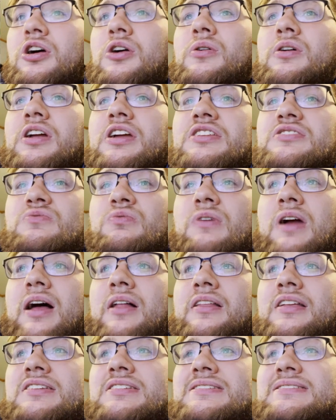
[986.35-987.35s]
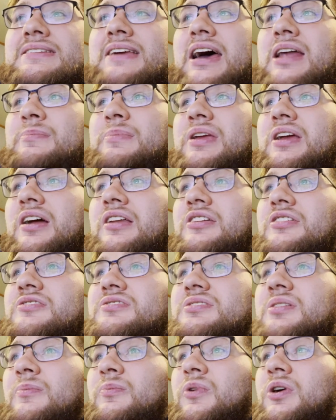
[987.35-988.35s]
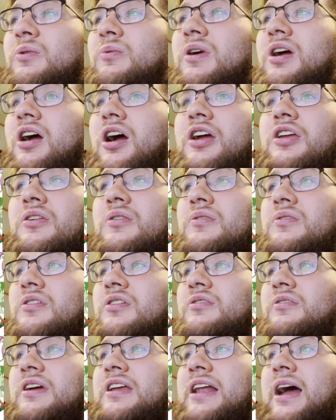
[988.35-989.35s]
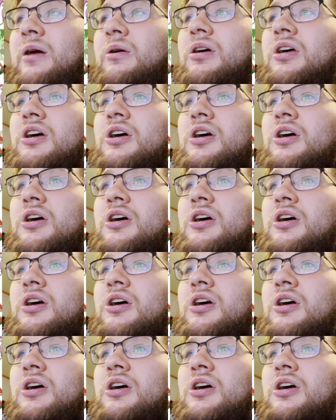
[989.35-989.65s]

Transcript: Where is Rowlet? He's got to be on here somewhere. Where are you, you green owl?